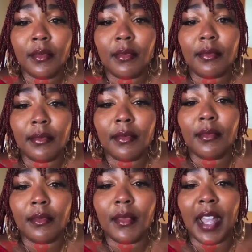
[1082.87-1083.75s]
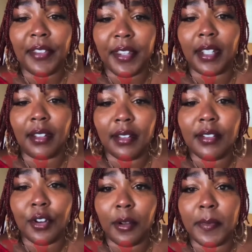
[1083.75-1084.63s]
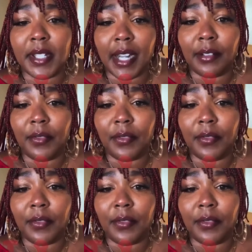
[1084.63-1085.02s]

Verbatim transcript: modern day child sacrificing,